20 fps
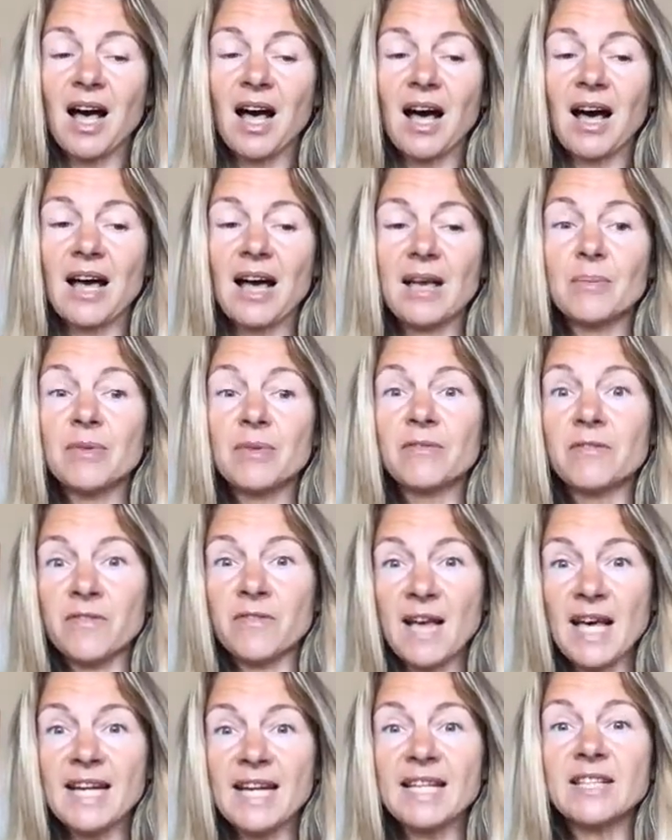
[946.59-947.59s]
I'm
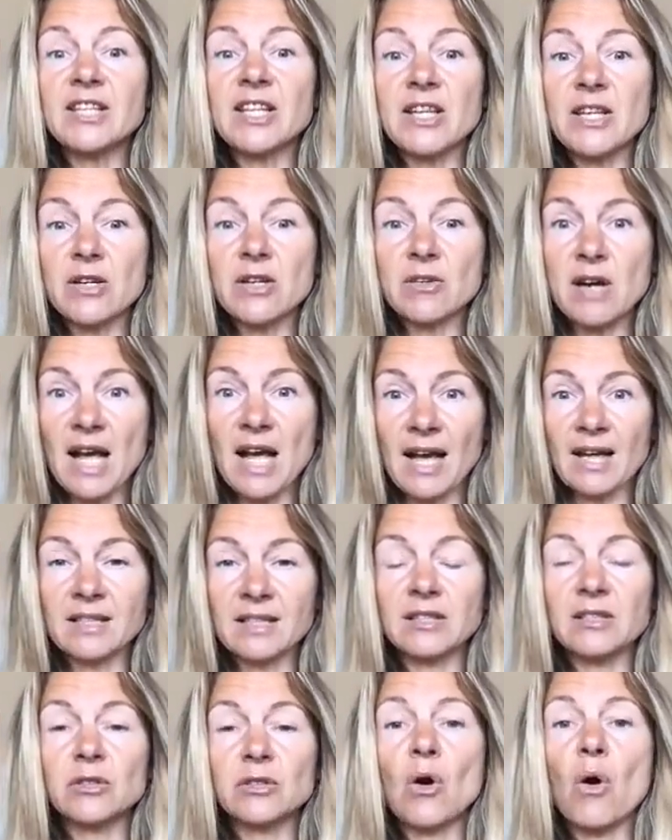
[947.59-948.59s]
very
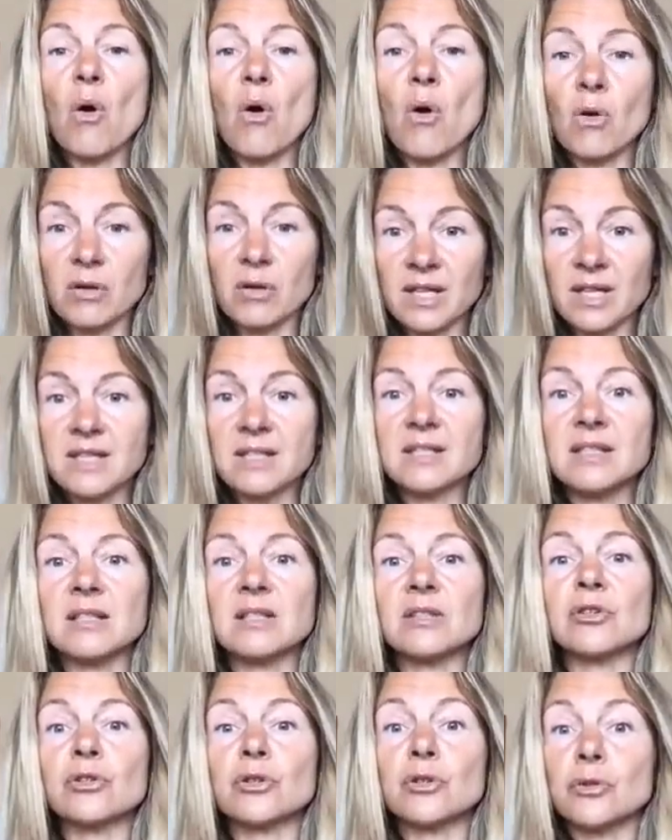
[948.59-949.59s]
direct and honest
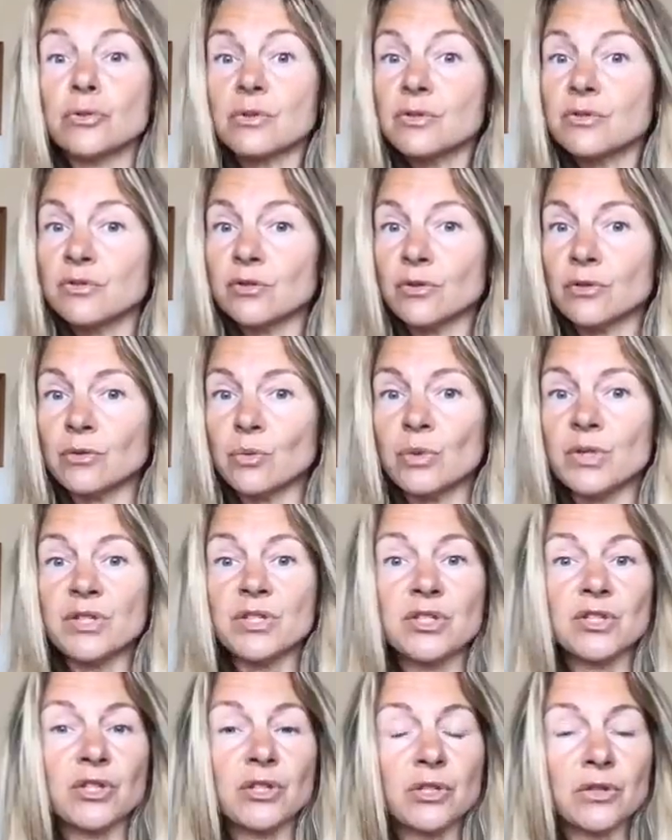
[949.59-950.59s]
and truthful
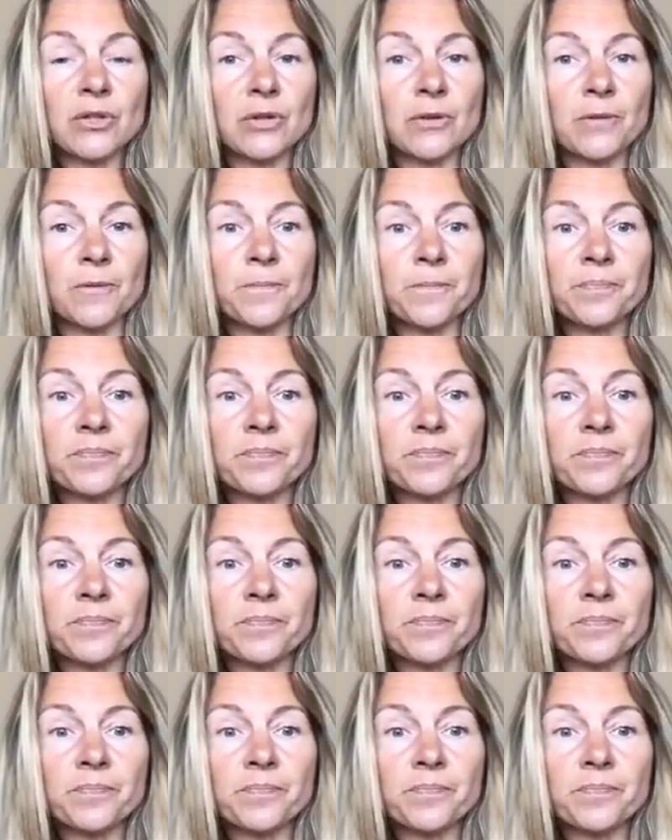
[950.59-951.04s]
with you.